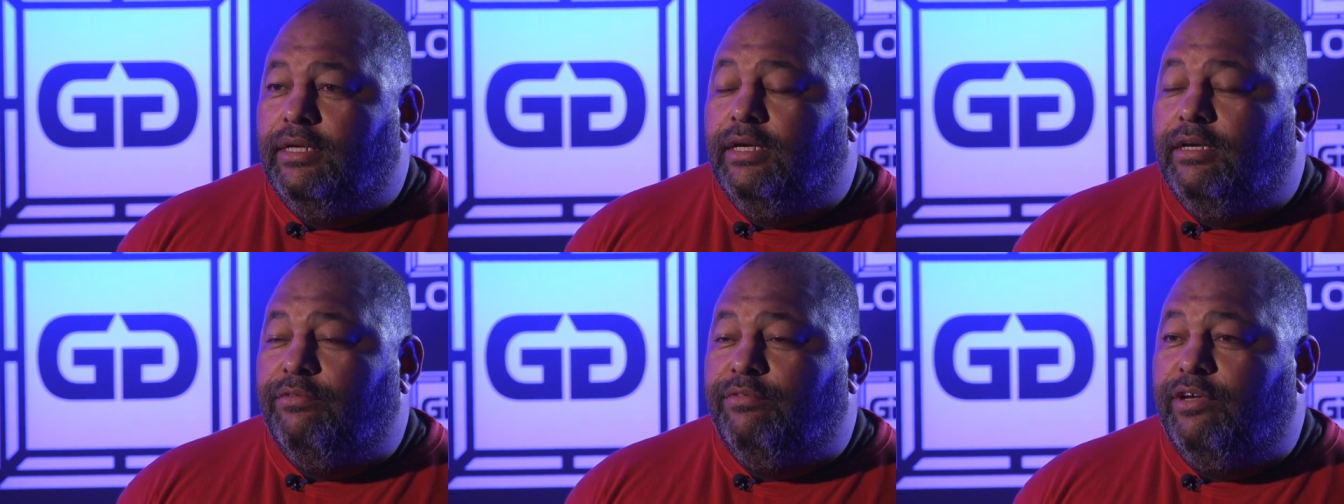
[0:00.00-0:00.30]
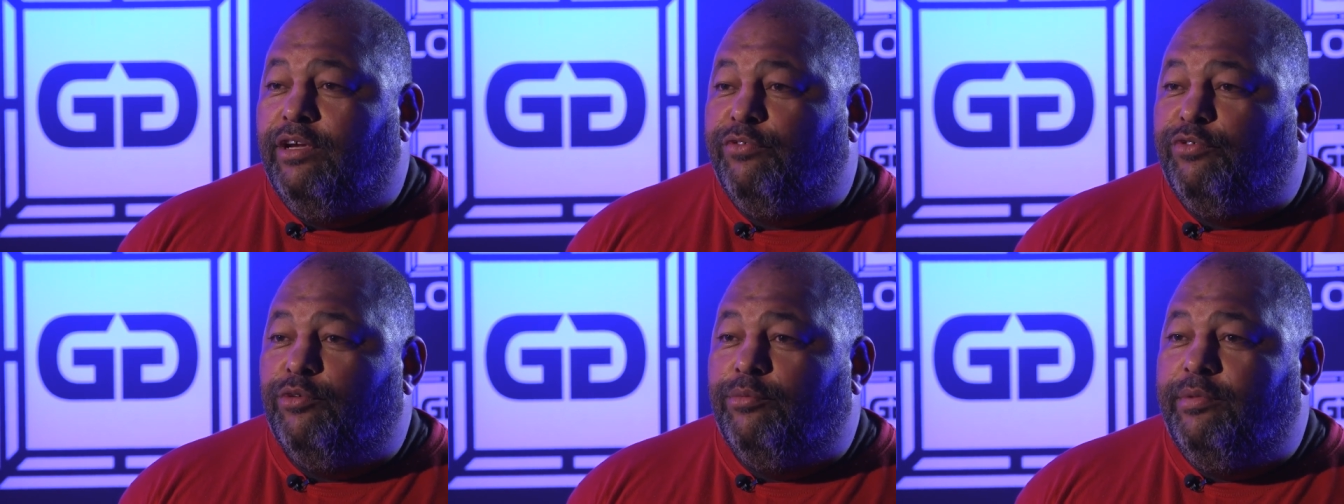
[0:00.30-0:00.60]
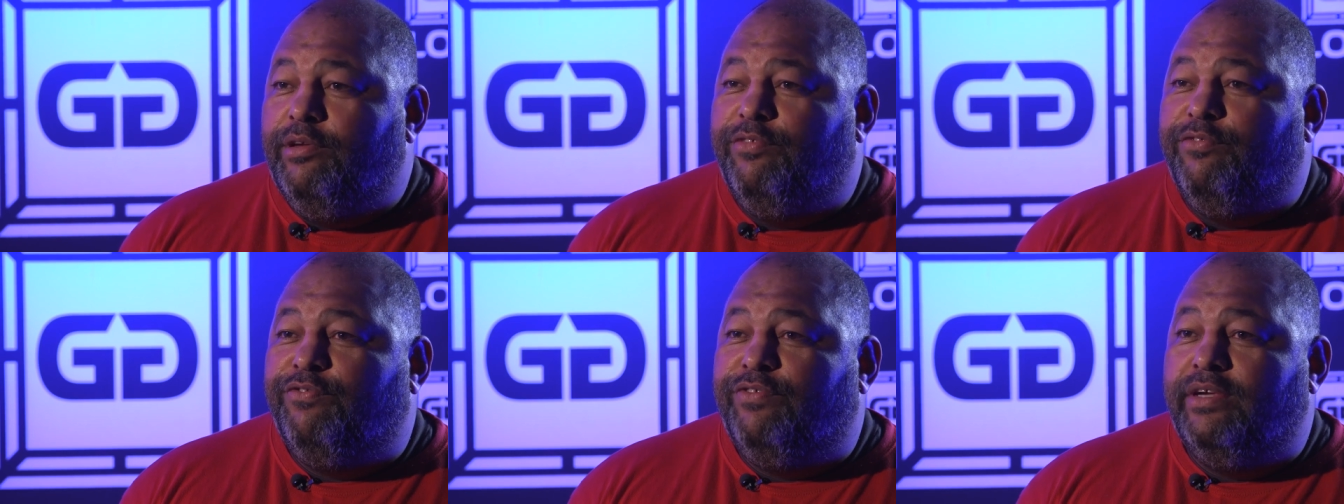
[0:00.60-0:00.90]
And we have to
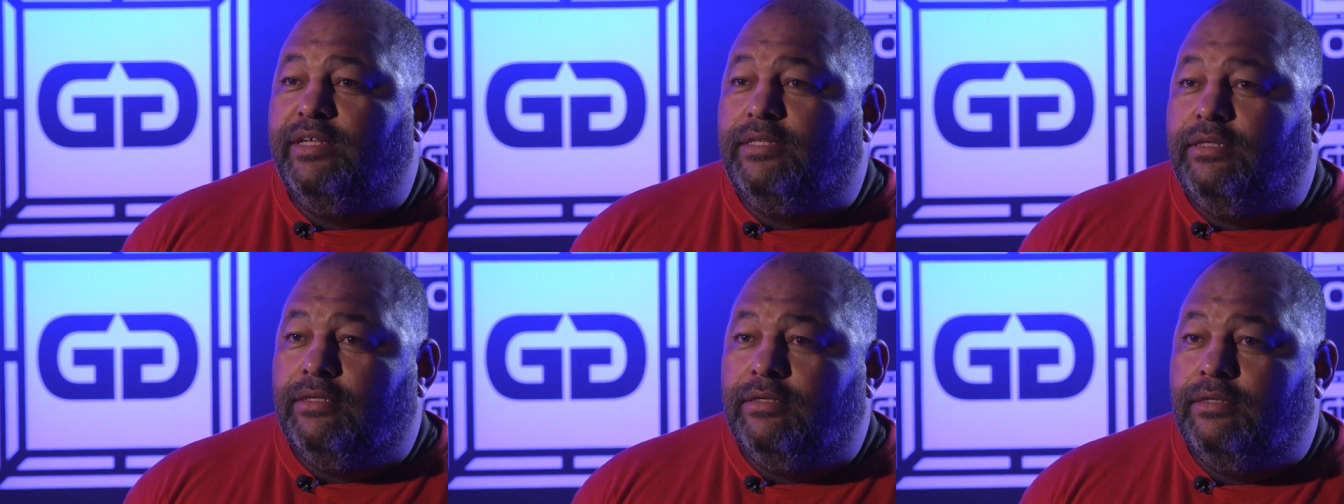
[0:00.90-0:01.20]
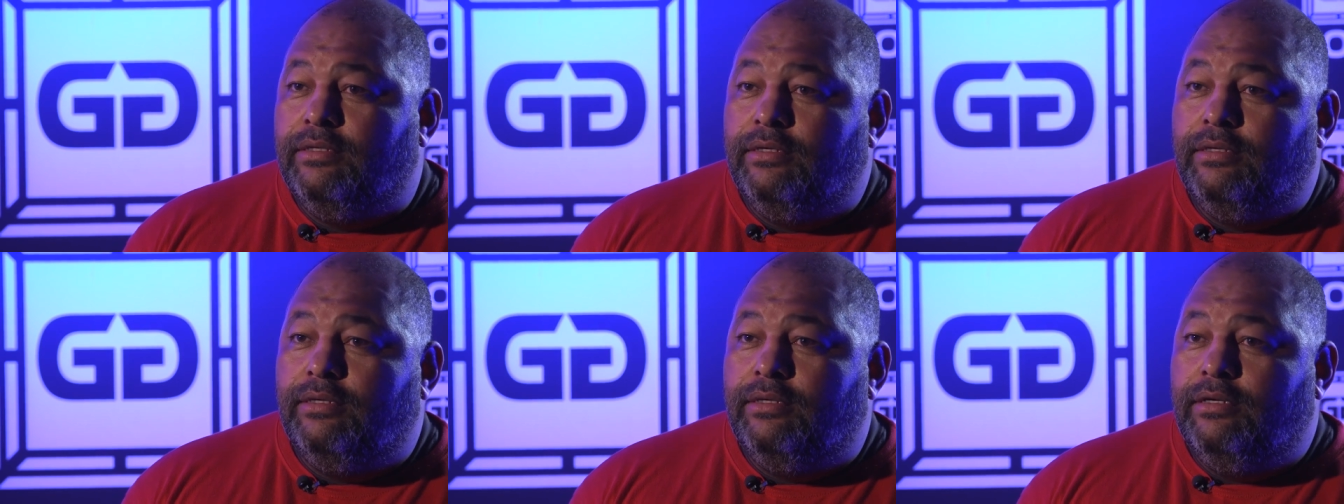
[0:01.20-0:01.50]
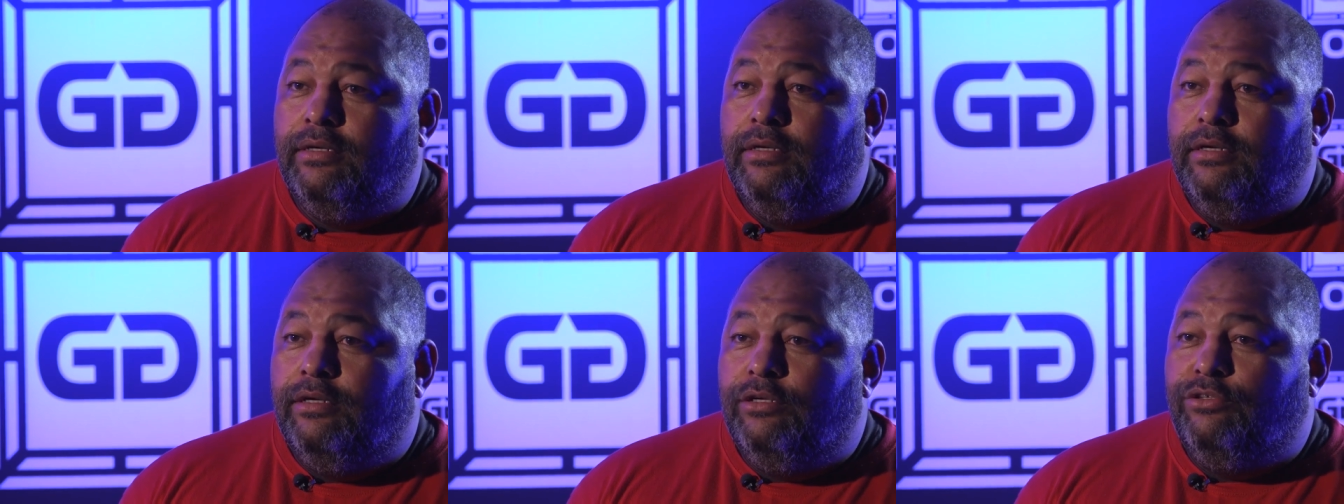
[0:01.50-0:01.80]
be fit
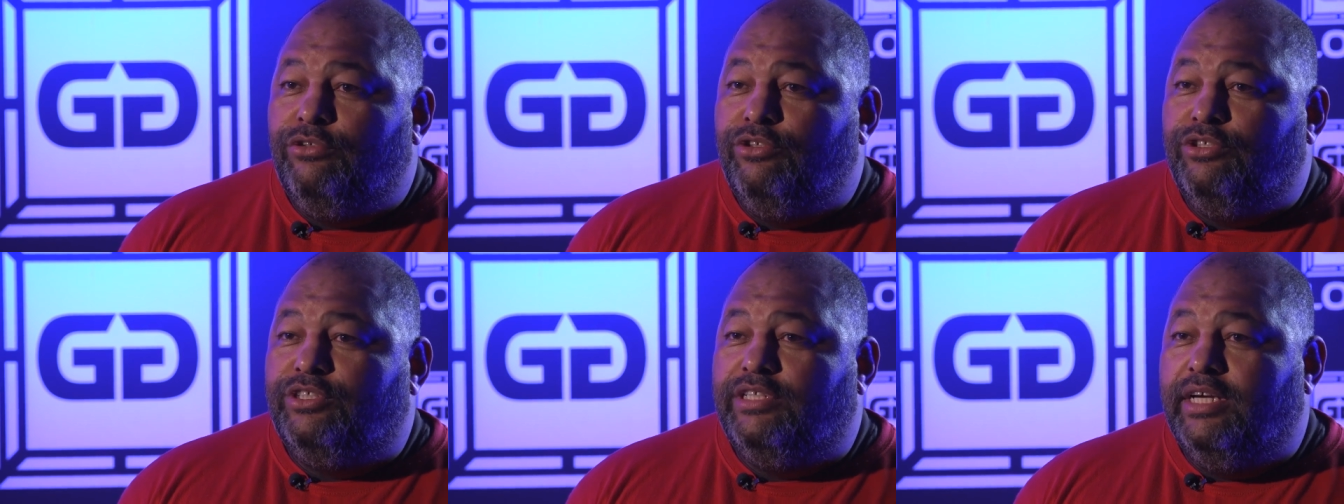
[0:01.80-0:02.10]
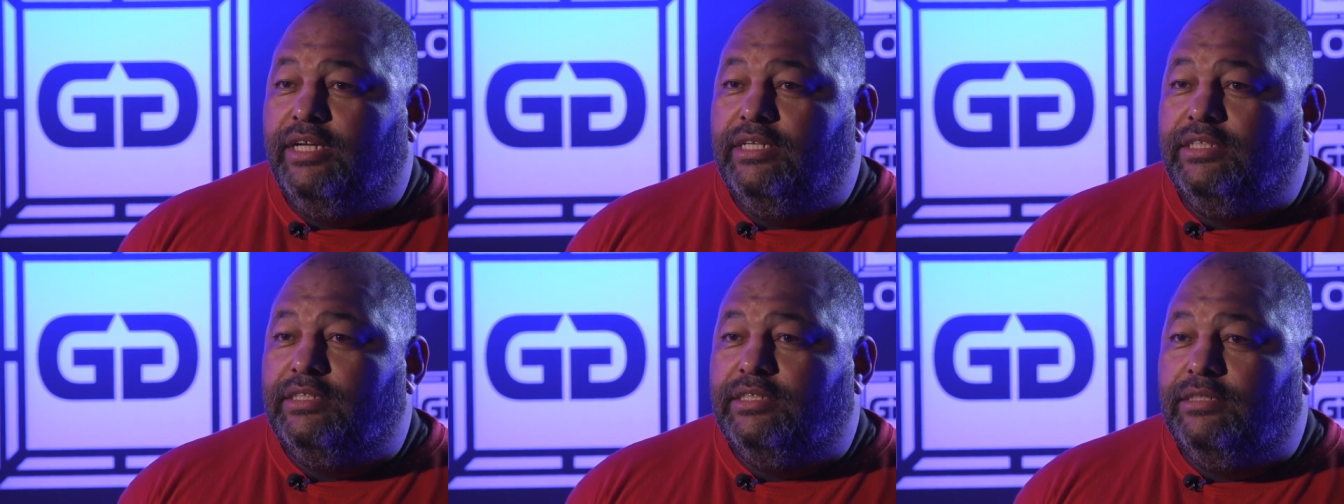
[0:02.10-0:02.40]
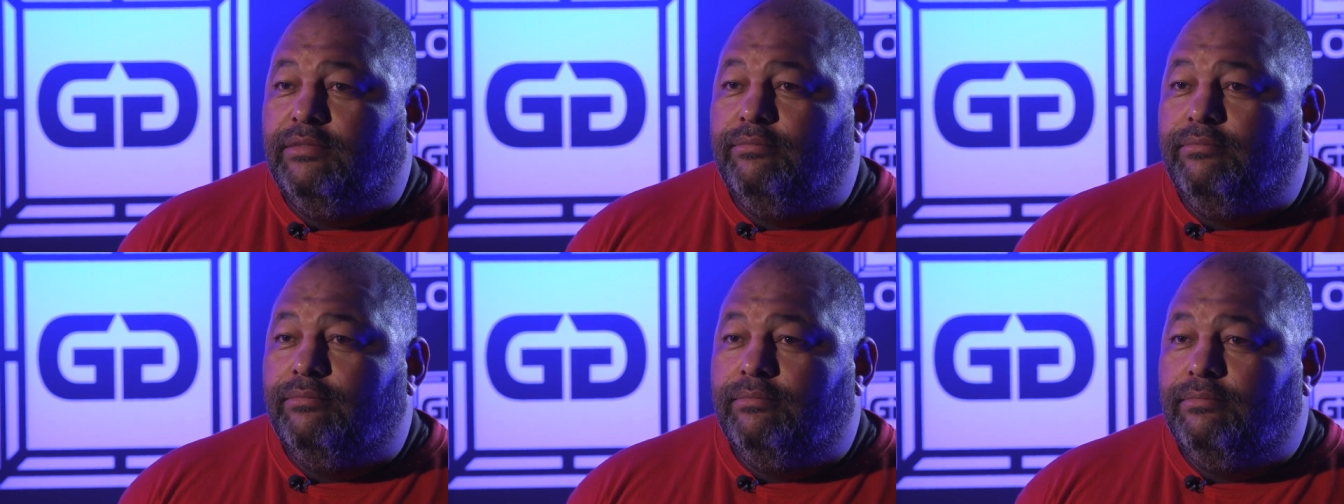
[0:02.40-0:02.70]
to challenge
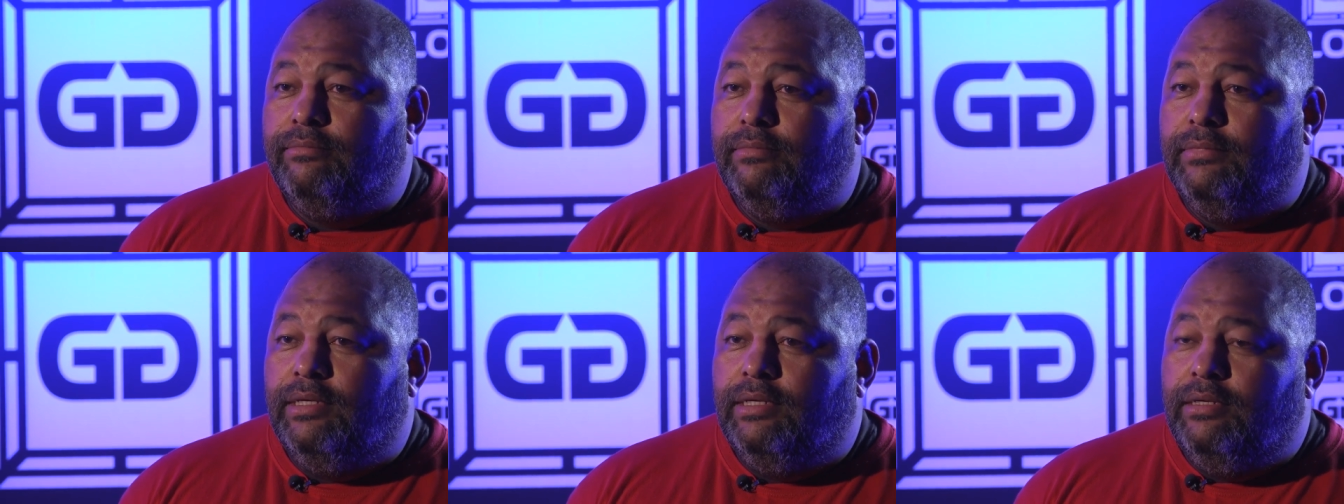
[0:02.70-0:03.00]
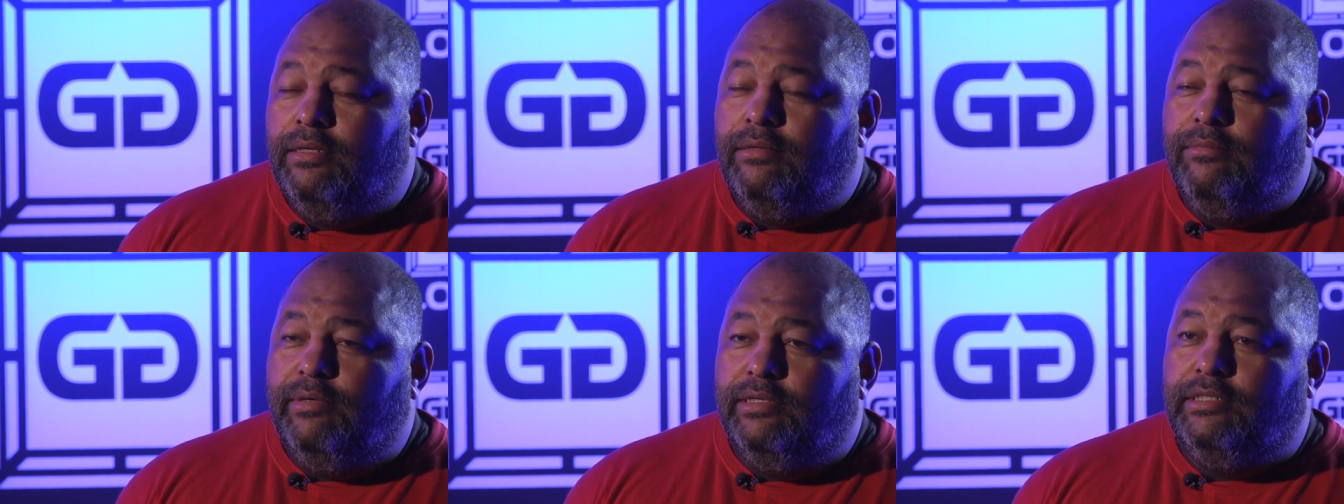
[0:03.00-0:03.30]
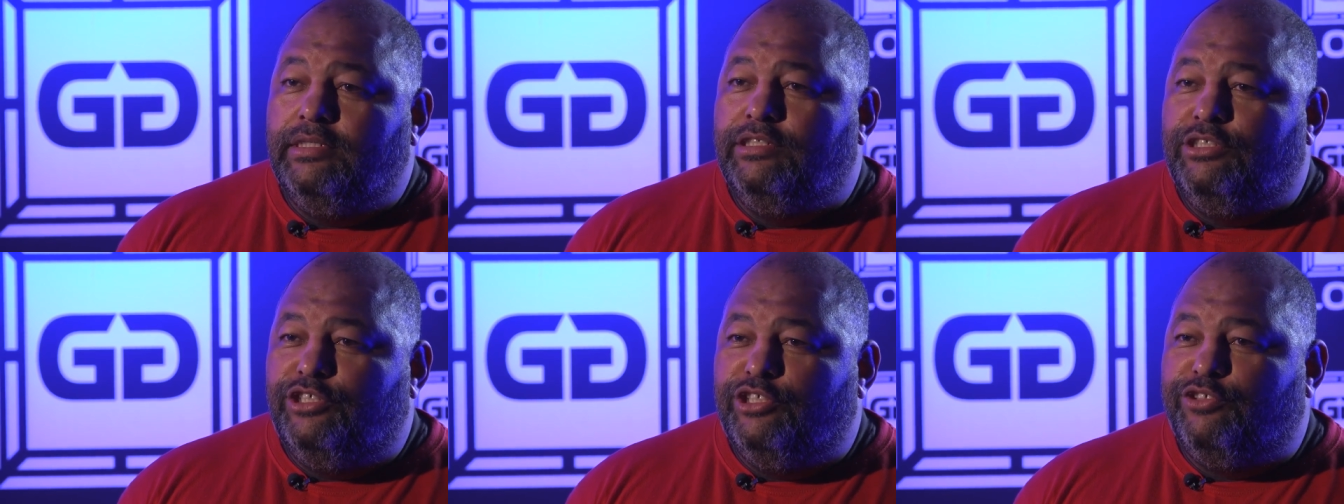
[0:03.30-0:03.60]
him.
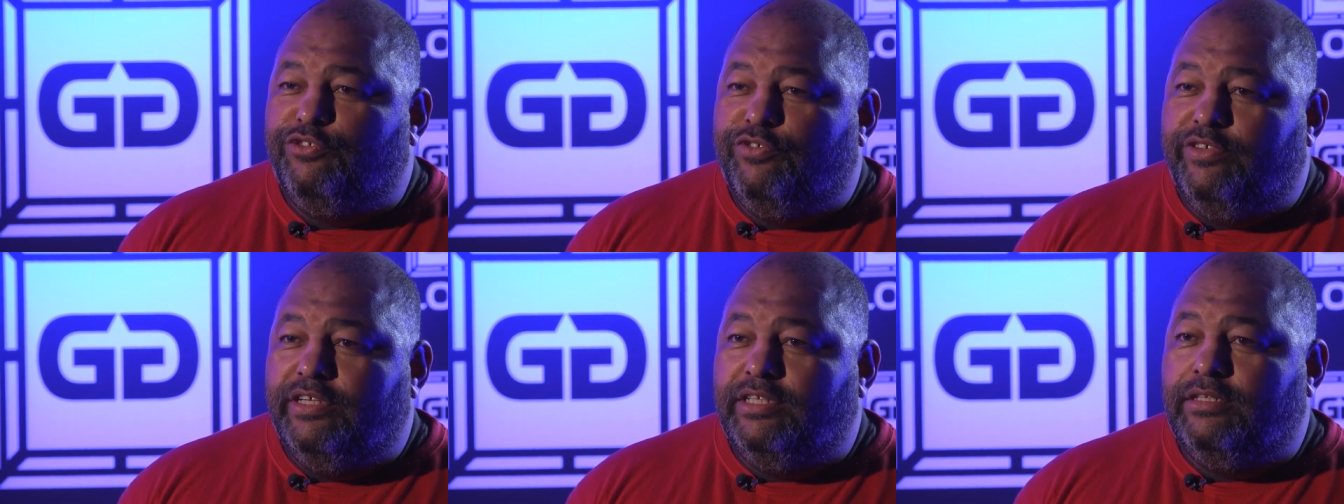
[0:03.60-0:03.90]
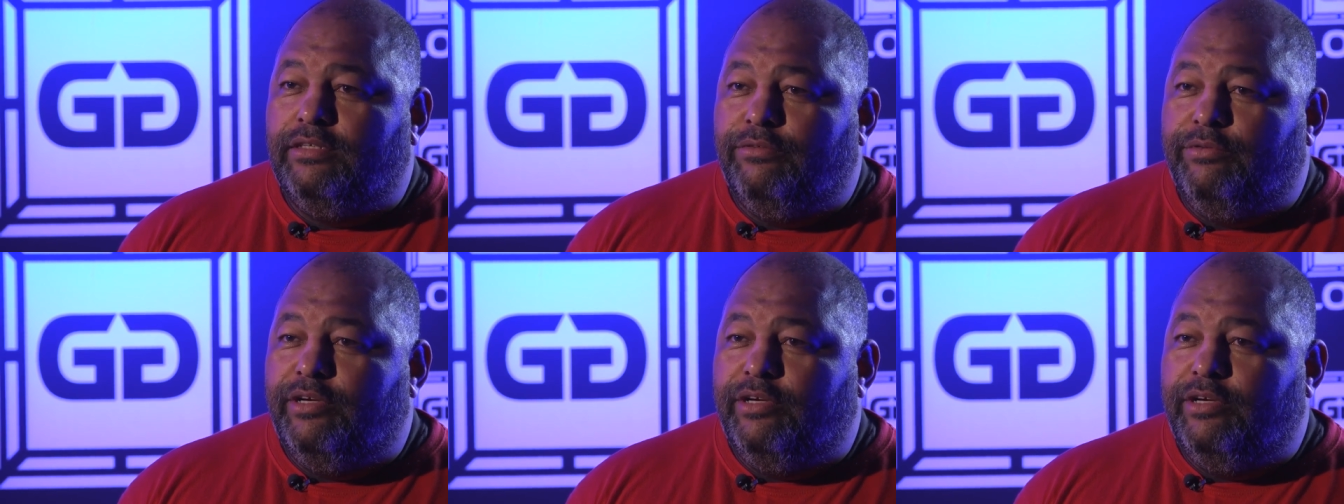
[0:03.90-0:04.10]
But he's just fit.